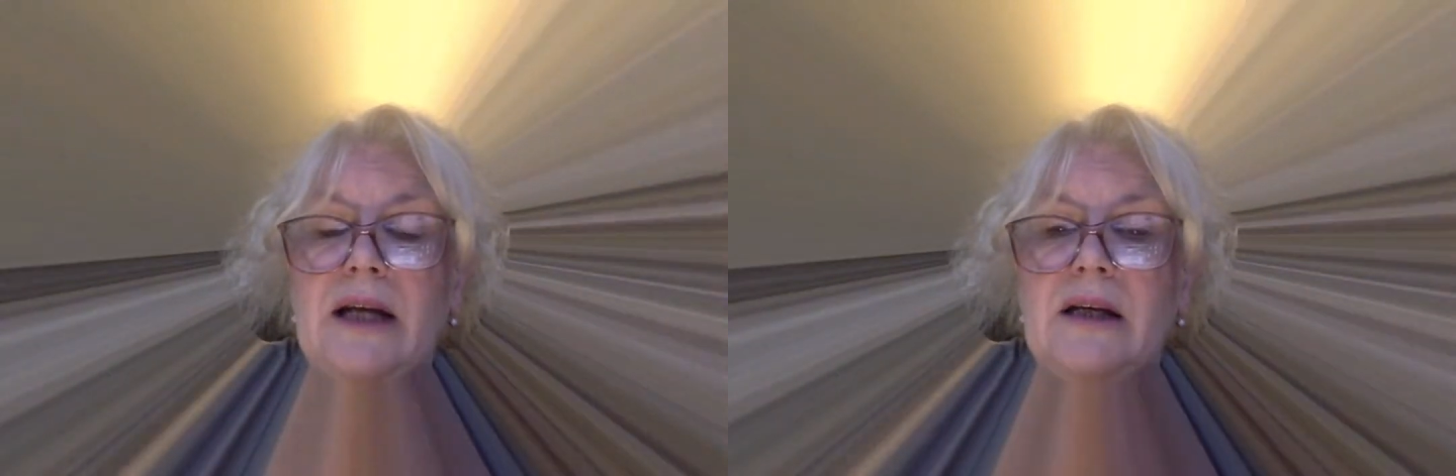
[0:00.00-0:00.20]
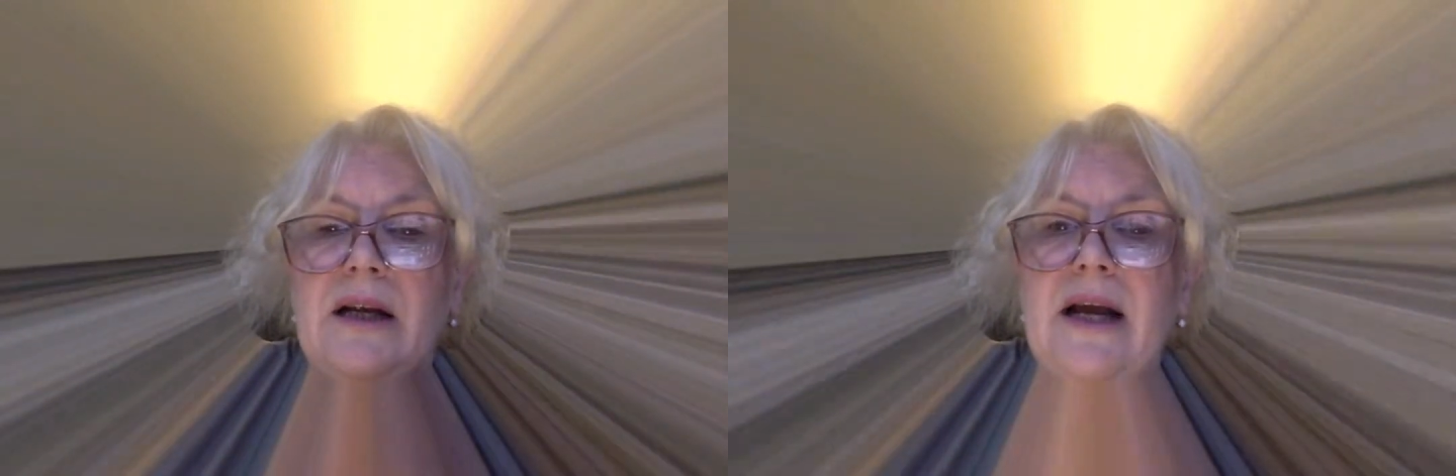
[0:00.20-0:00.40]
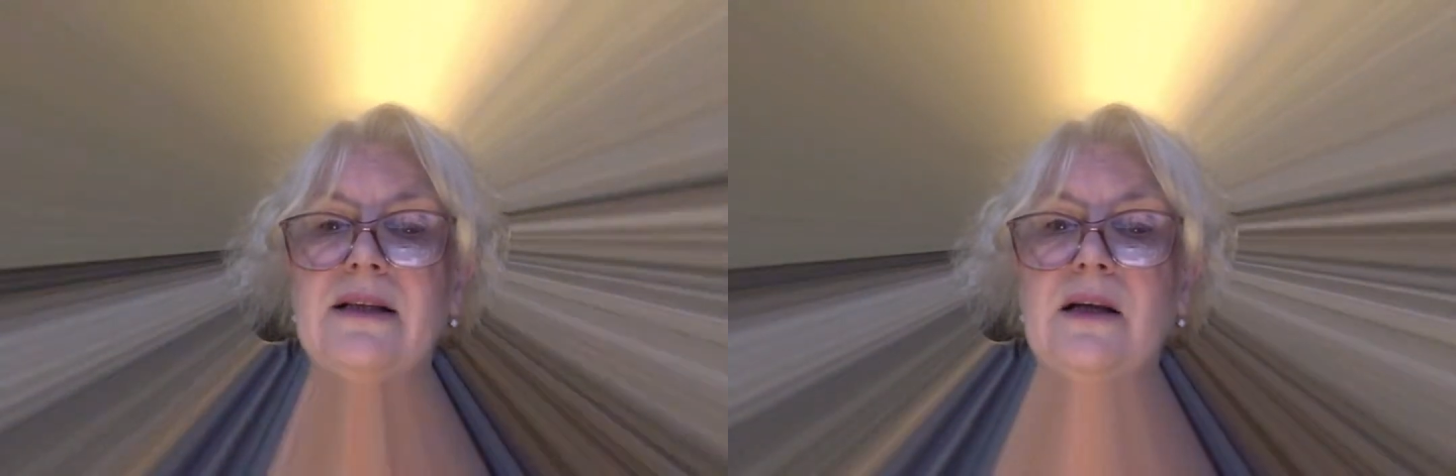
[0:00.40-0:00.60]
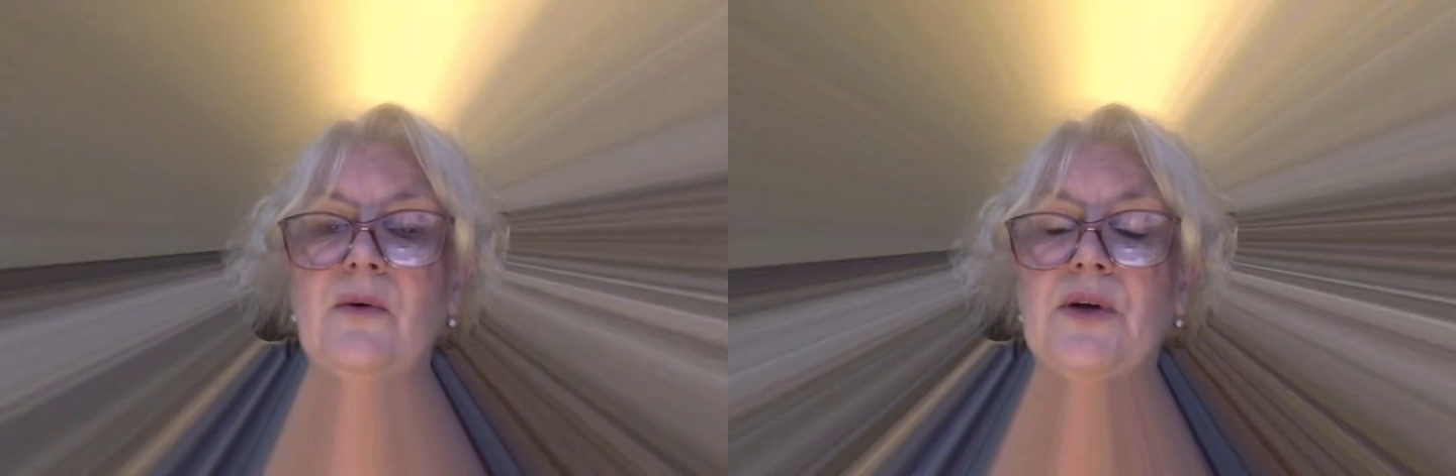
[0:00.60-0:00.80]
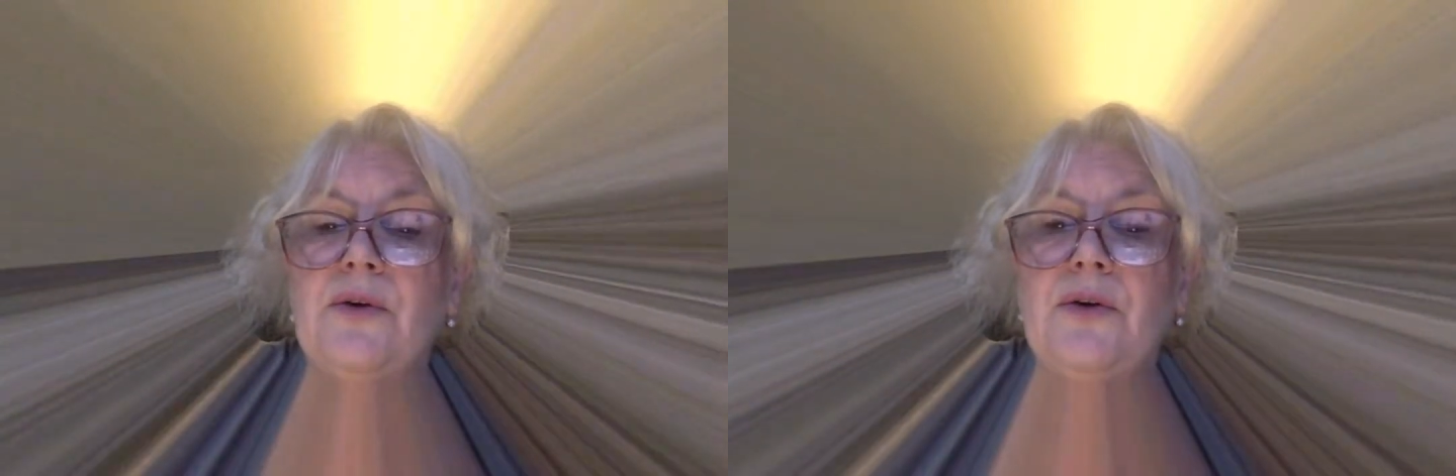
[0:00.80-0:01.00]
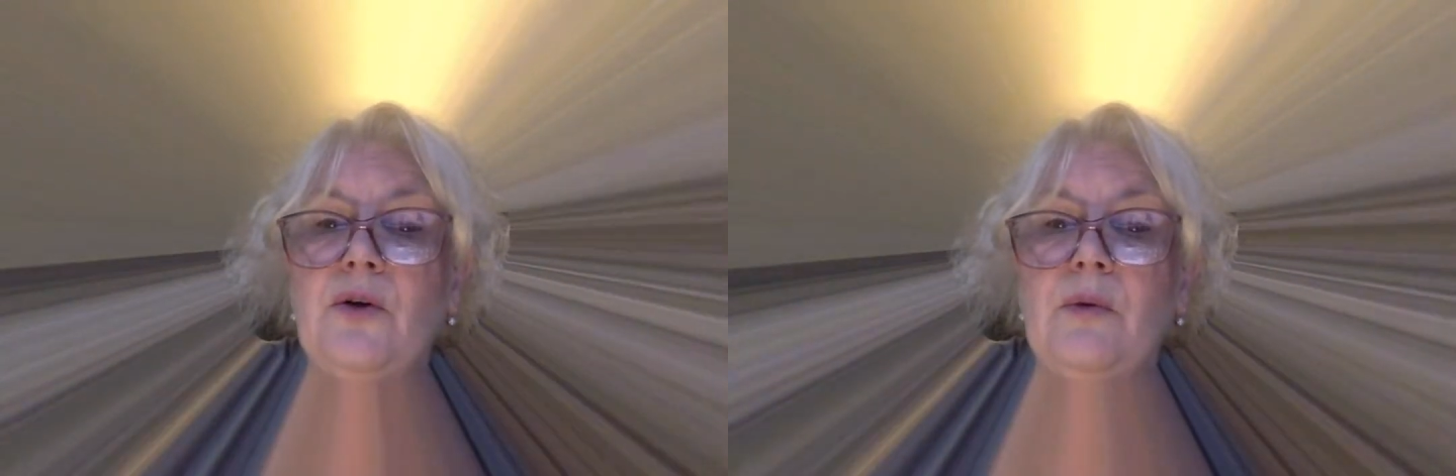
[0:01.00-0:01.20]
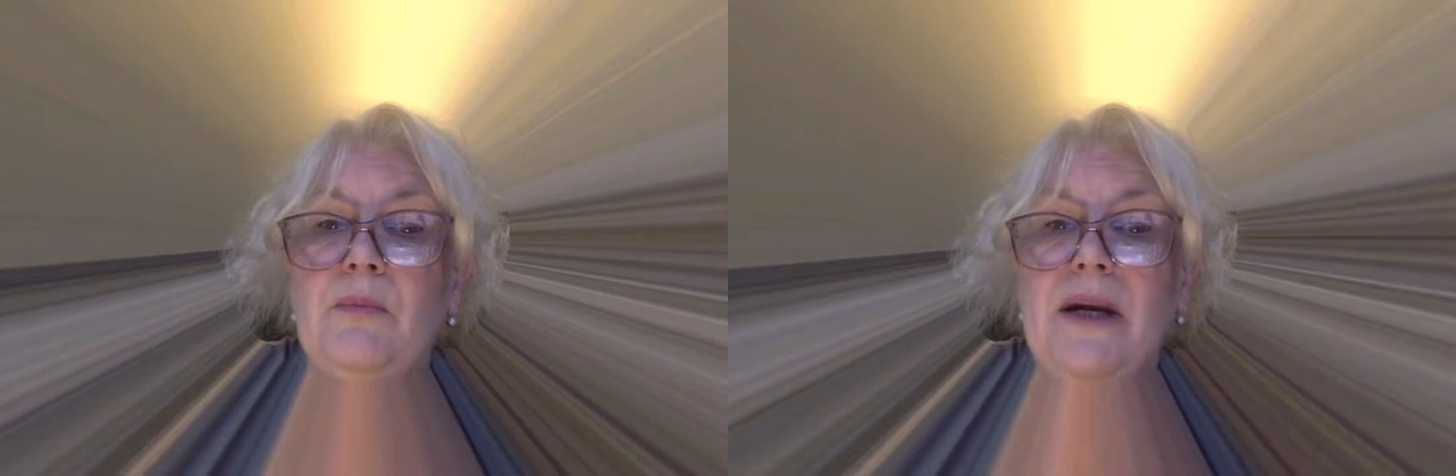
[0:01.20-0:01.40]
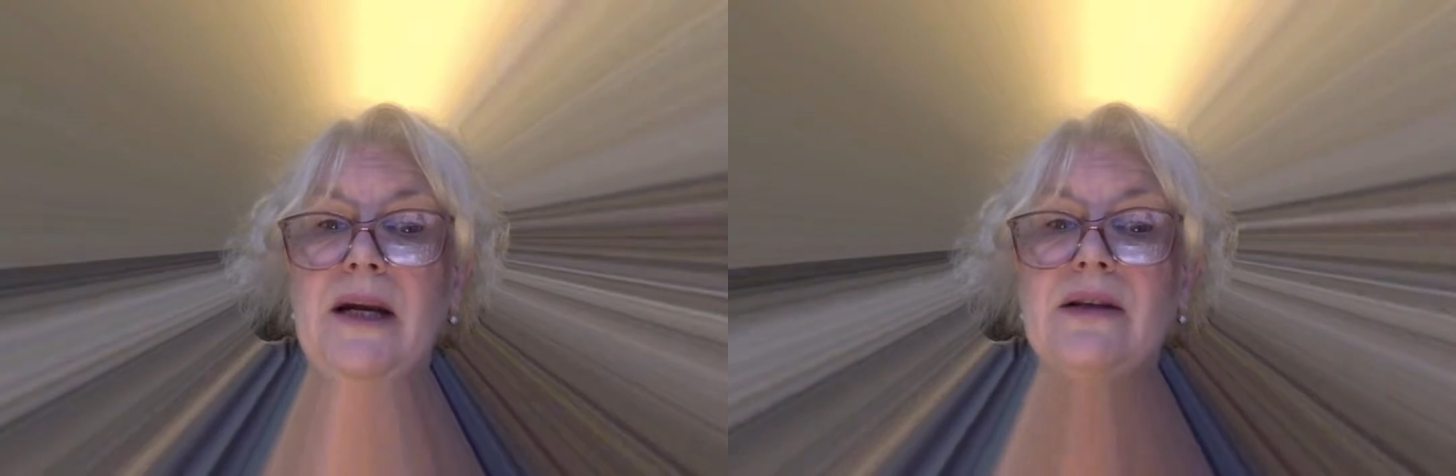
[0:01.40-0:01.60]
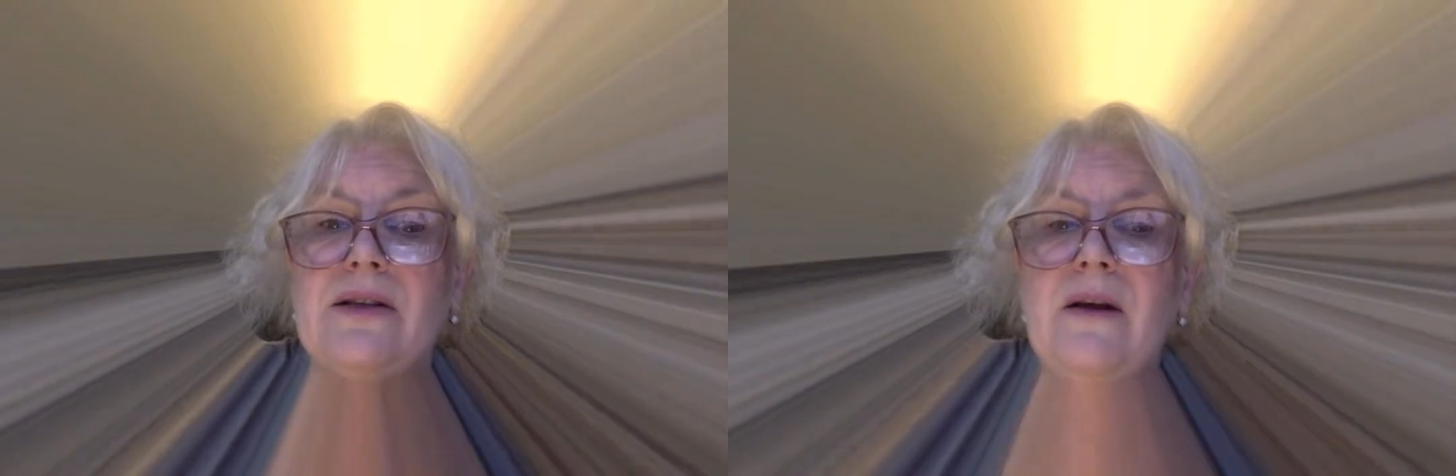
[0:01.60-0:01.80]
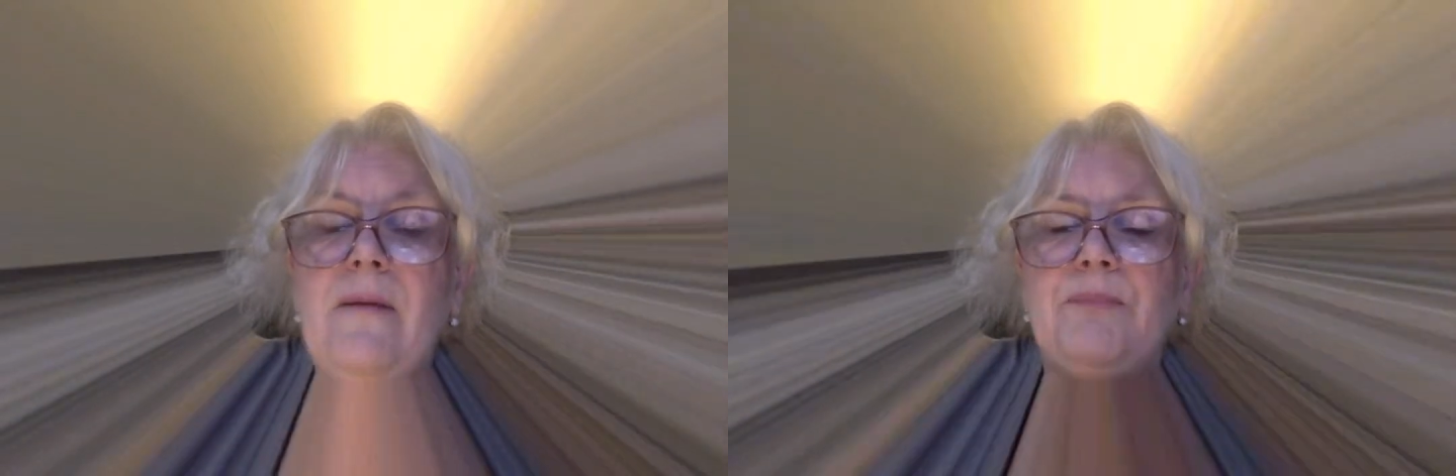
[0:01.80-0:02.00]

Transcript: and connecting with other human beings